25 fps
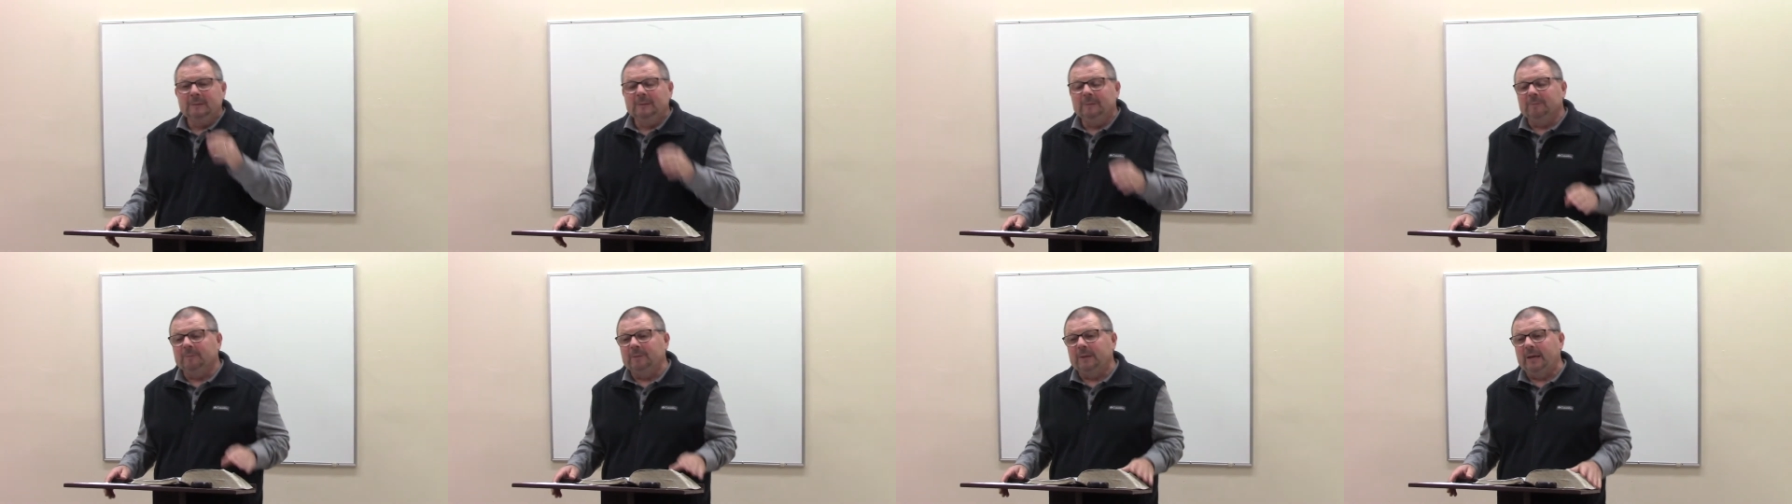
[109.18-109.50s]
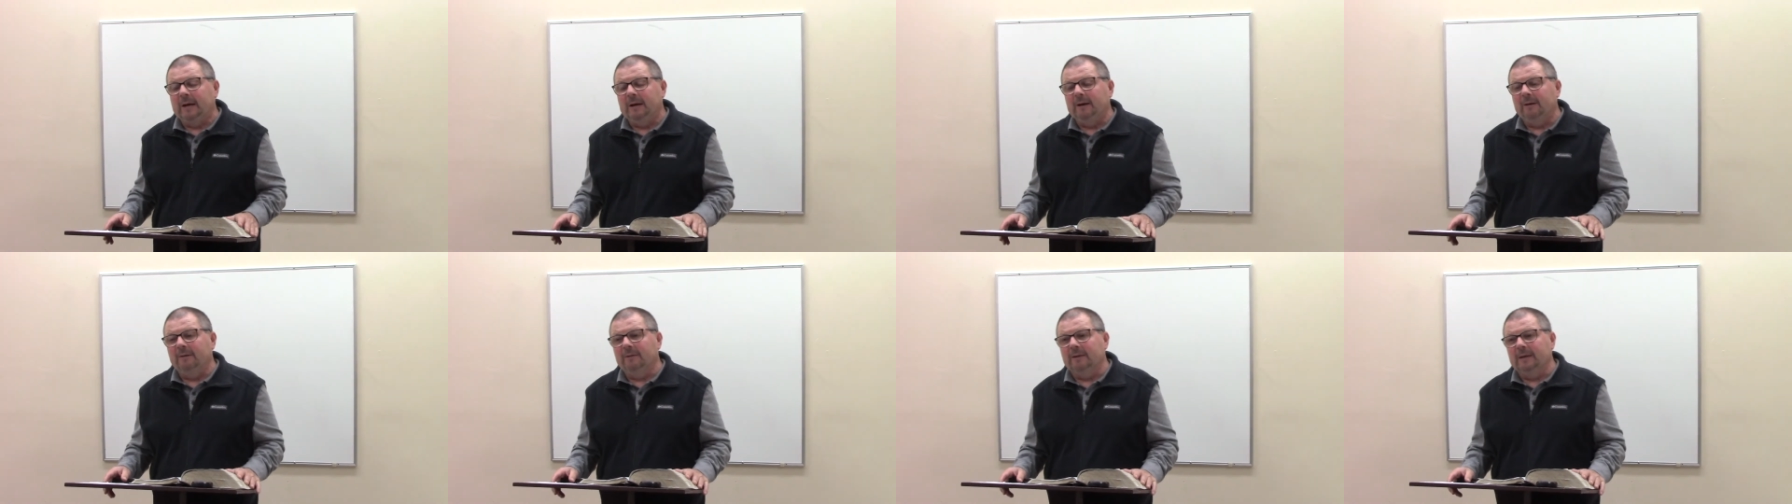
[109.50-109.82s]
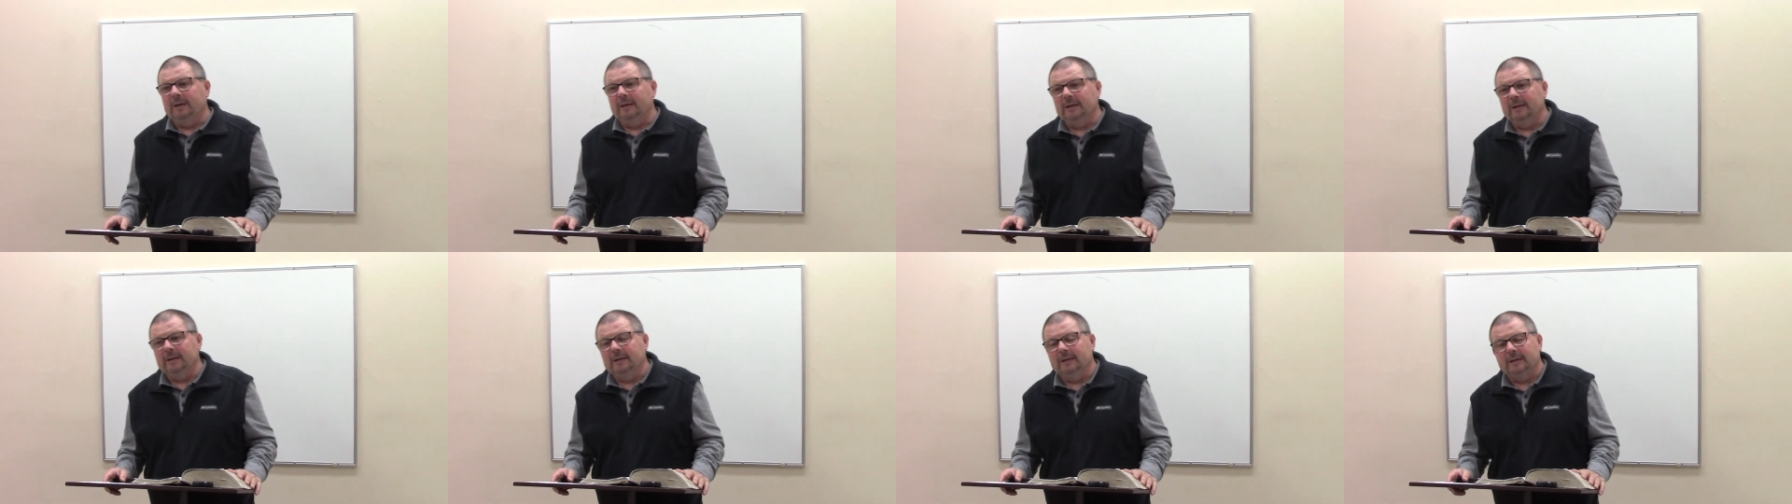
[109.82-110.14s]
Now
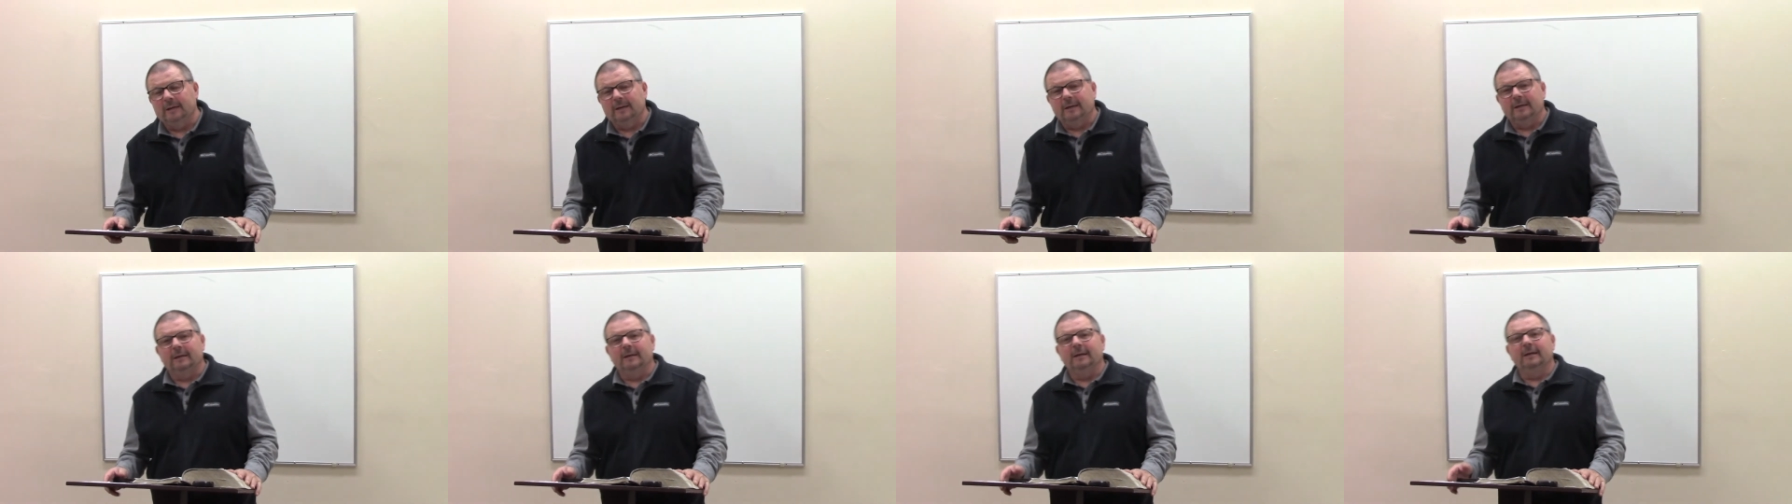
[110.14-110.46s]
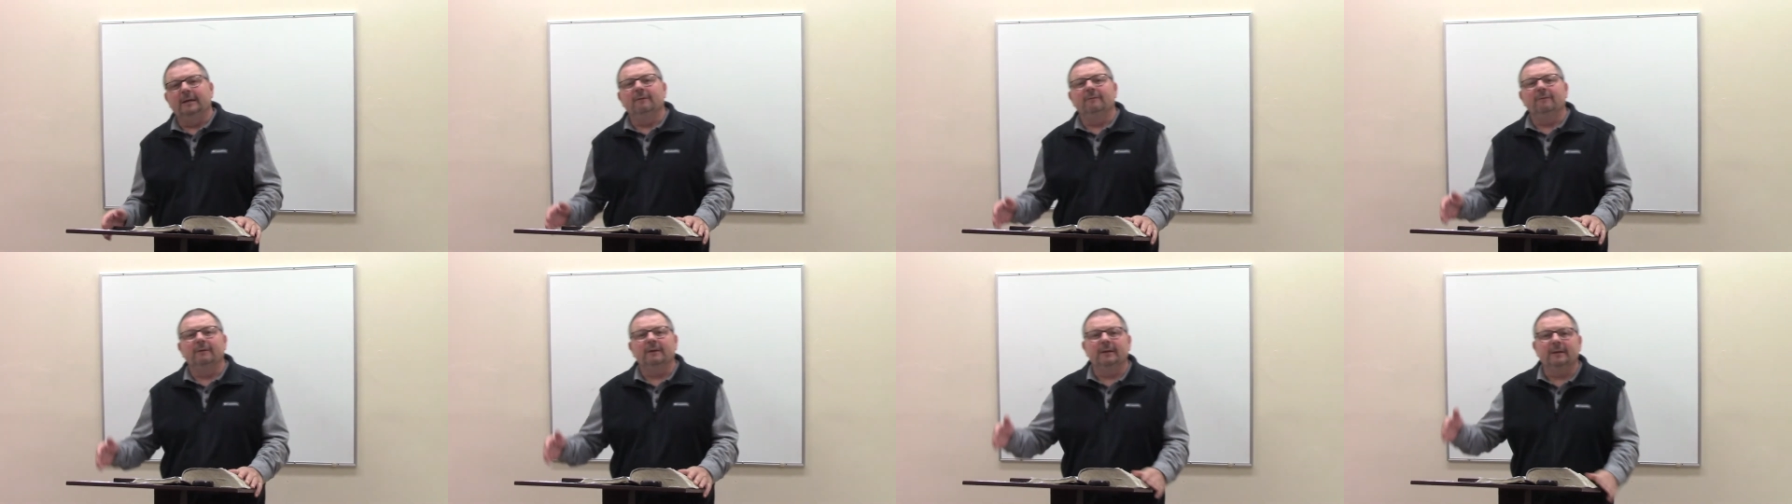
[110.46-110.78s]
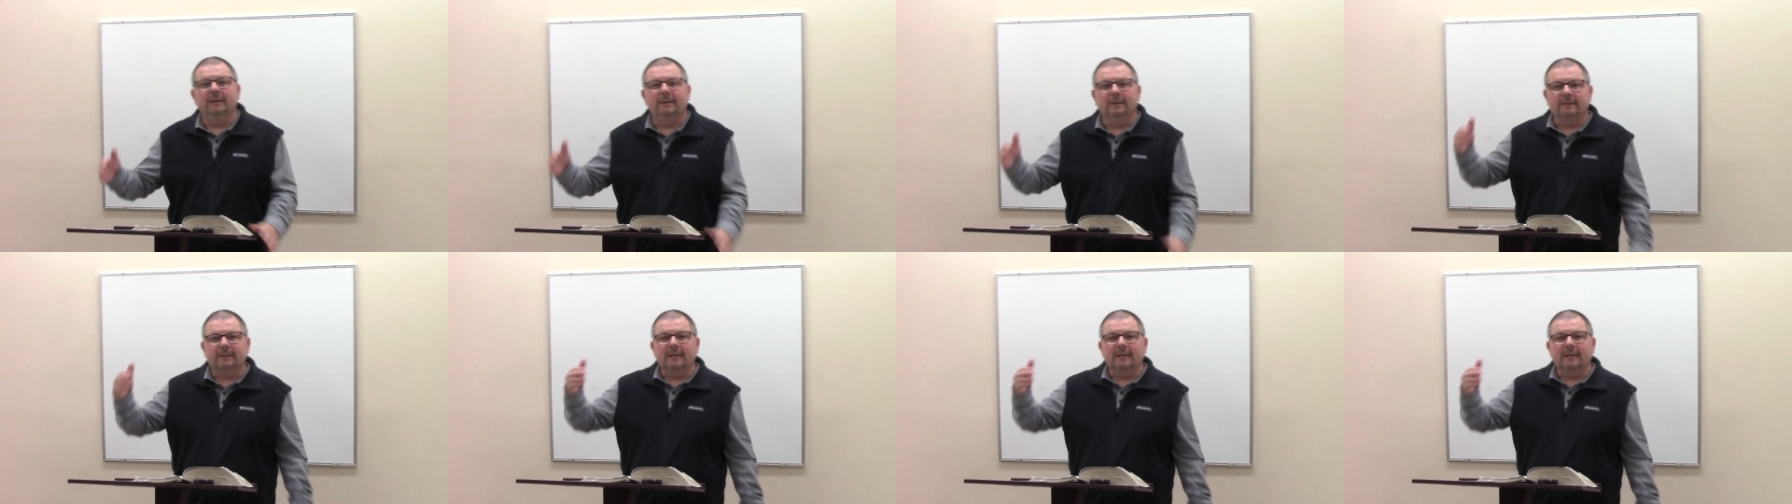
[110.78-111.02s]
they even